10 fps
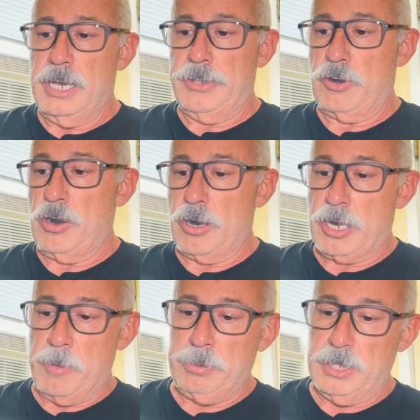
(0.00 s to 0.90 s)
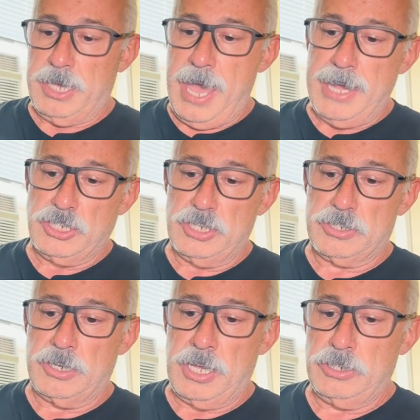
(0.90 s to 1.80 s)
Uh, there are a couple of
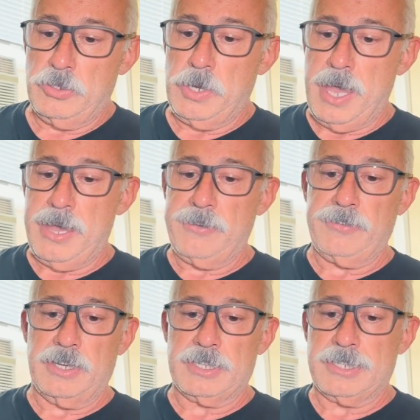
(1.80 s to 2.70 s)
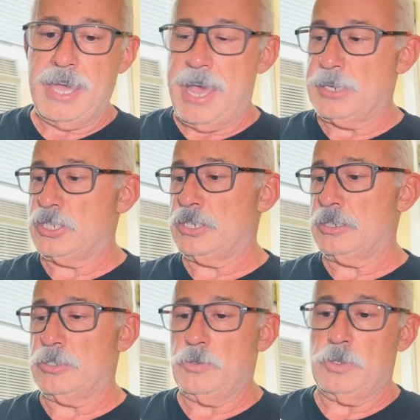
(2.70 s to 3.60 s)
gadgets that I do have attached
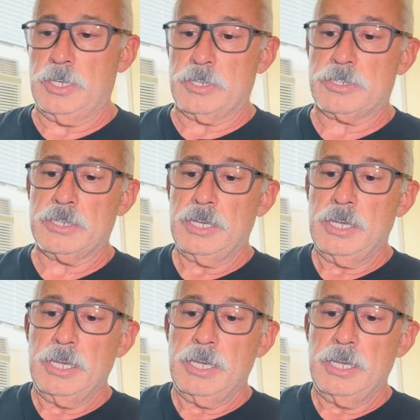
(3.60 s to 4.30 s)
to this